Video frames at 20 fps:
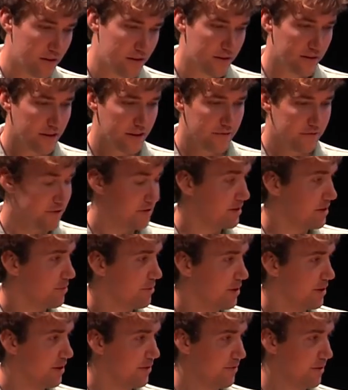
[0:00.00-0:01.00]
To give a
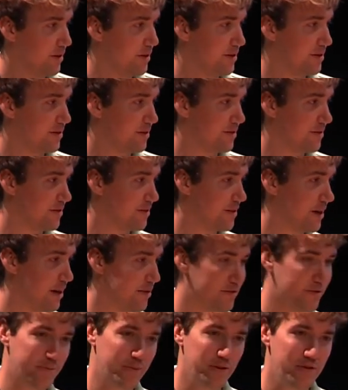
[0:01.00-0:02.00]
summary of our
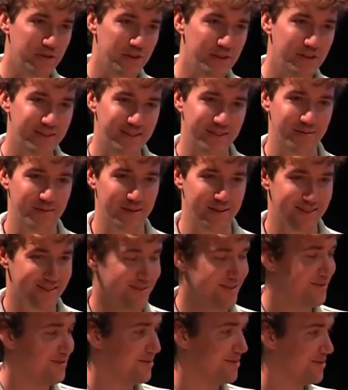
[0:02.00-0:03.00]
contributions, which
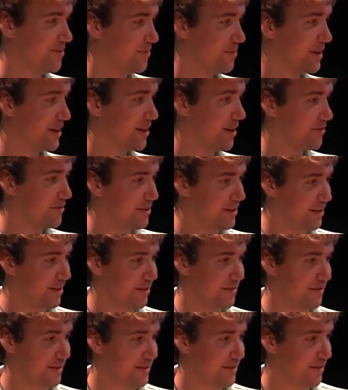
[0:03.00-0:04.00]
I'll be covering in
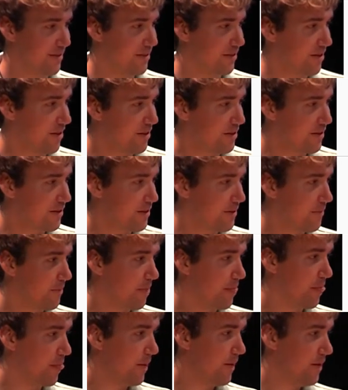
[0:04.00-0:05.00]
the rest of the talk,
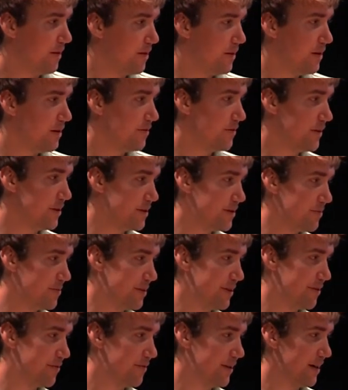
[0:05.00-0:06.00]
First,
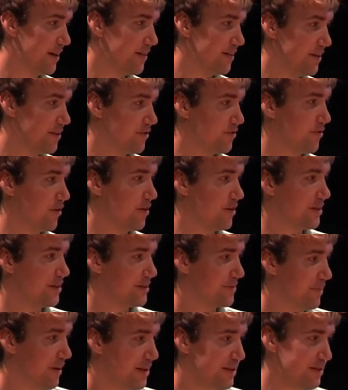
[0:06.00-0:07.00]
we define the
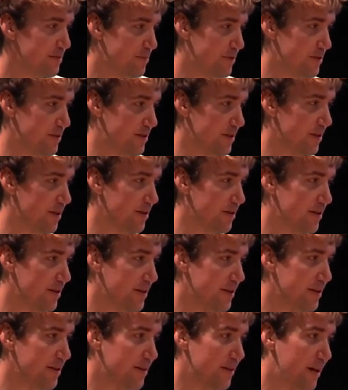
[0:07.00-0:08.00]
strongest possible
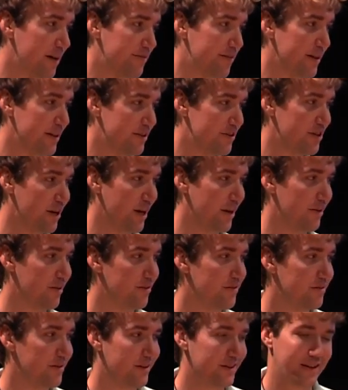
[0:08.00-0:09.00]
security of a
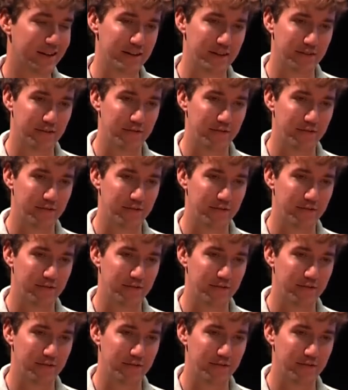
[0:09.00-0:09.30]
channel against